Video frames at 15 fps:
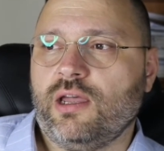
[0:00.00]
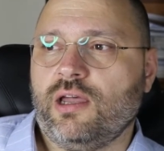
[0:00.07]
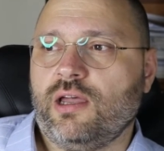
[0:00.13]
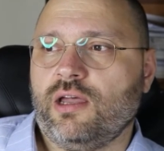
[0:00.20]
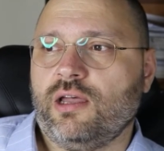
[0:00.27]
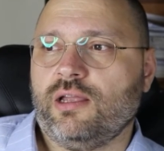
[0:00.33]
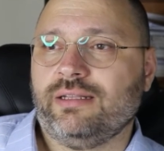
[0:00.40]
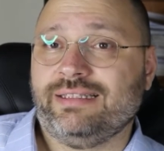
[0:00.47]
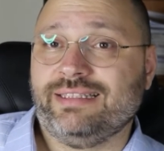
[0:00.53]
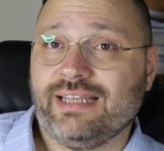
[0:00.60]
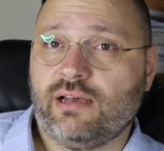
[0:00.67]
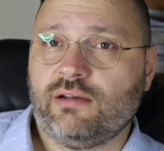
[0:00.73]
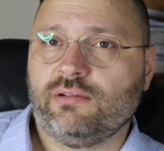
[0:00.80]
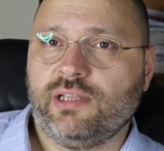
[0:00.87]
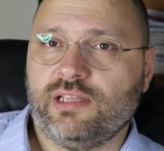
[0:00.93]
uh,
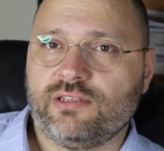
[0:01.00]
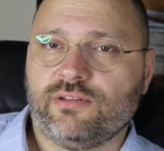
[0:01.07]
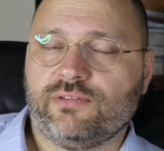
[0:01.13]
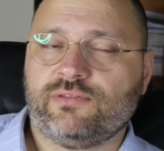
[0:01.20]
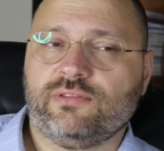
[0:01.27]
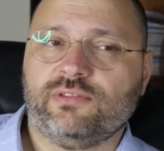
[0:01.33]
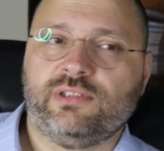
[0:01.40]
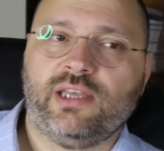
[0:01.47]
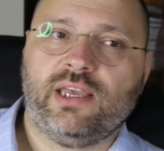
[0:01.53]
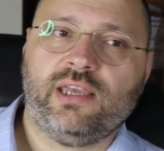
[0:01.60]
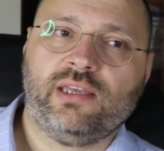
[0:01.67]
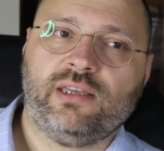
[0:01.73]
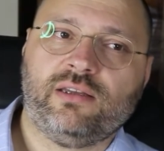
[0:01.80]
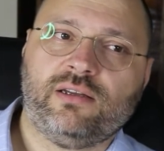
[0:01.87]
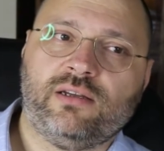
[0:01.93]
down as of
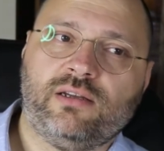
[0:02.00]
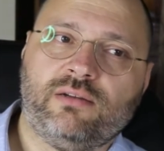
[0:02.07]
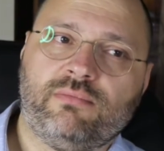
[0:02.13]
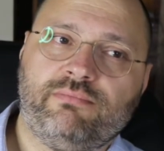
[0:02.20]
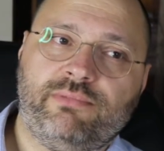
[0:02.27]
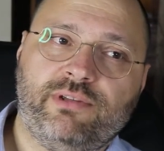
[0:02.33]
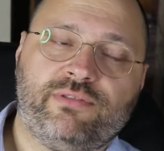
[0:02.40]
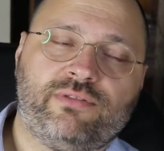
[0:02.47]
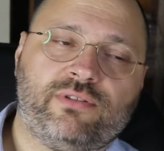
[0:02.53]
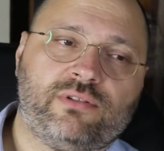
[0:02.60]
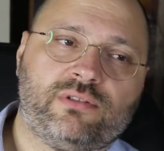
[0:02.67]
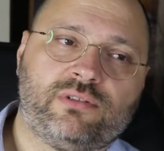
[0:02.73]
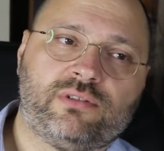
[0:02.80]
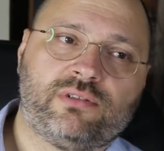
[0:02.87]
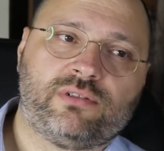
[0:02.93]
today uh,
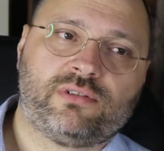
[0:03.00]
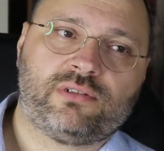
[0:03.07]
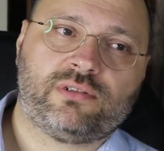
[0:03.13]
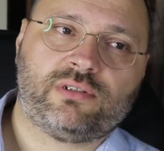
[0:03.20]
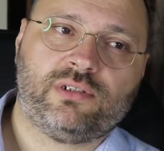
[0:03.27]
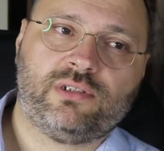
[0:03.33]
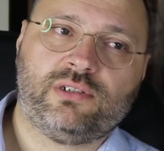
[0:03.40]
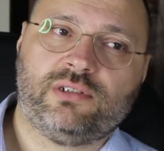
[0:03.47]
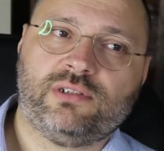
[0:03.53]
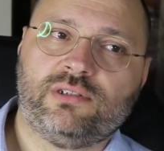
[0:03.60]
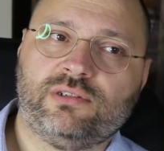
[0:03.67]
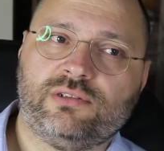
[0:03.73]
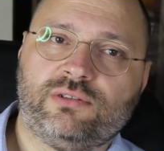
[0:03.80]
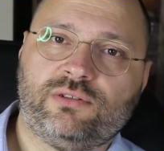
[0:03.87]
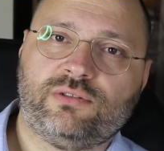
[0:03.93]
before
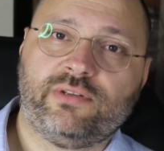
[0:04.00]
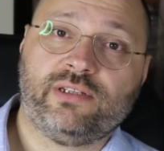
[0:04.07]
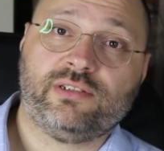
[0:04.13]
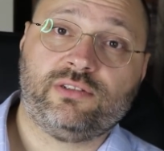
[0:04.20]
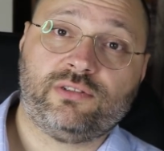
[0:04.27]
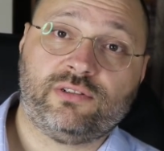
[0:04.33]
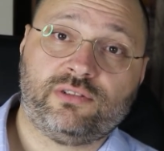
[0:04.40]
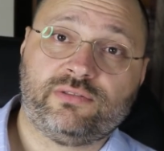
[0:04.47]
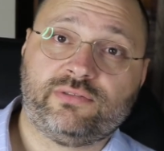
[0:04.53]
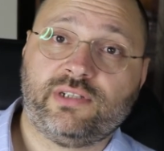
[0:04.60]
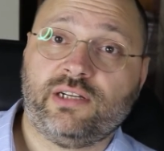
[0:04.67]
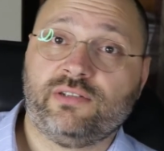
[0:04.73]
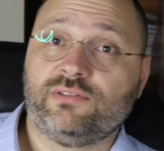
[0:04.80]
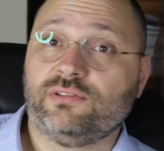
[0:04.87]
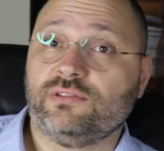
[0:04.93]
uh,
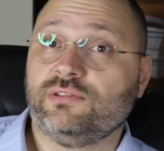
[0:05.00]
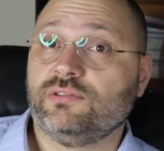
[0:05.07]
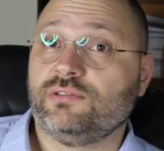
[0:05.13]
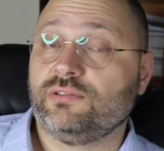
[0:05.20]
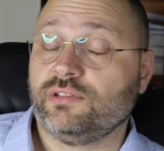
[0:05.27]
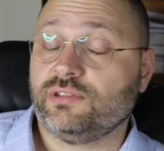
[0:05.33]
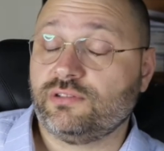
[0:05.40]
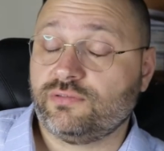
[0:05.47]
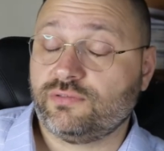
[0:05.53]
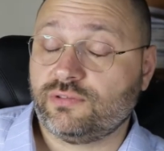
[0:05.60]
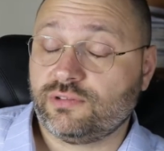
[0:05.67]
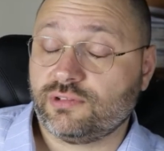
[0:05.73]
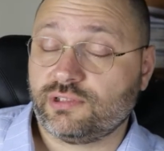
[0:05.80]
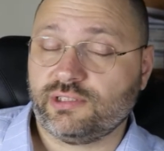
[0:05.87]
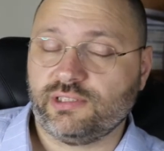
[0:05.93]
2035 to
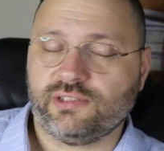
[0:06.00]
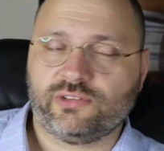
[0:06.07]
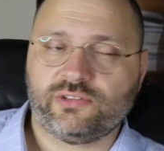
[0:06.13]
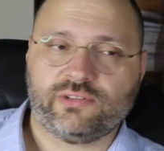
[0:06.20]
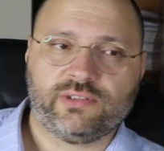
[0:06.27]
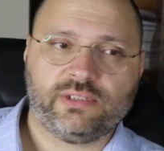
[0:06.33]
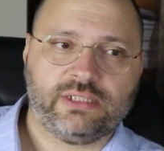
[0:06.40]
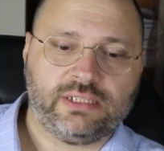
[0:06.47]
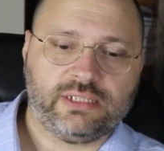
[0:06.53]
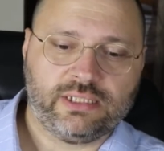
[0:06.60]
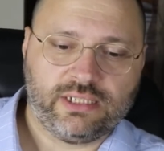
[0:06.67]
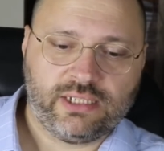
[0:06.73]
2040s.